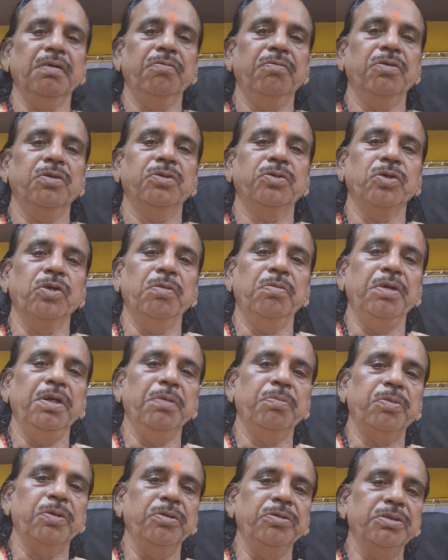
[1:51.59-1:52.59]
If so
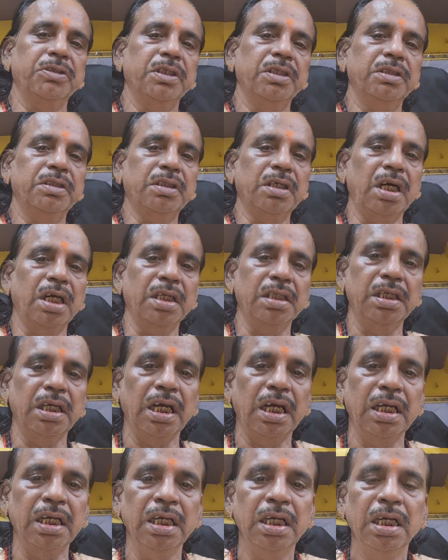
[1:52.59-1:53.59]
many provisions are
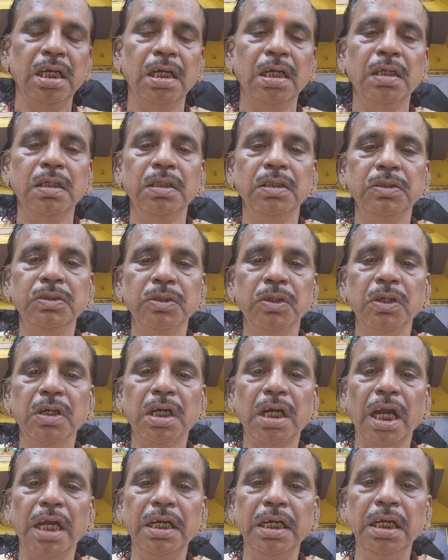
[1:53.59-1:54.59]
there. So
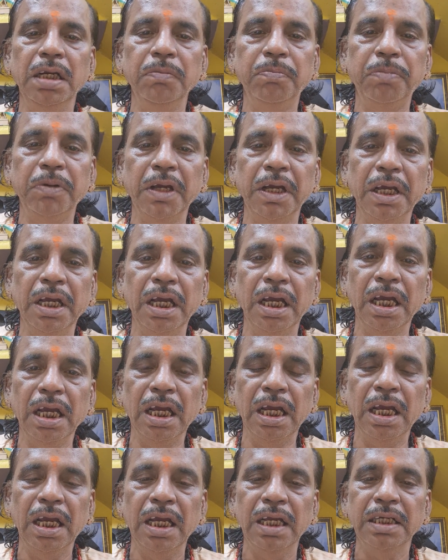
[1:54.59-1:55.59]
kindly
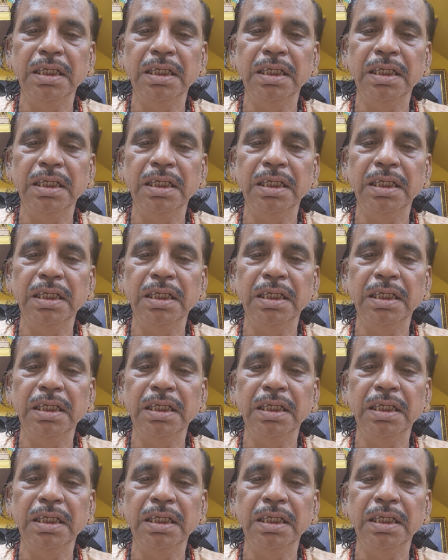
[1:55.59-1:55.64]
pay a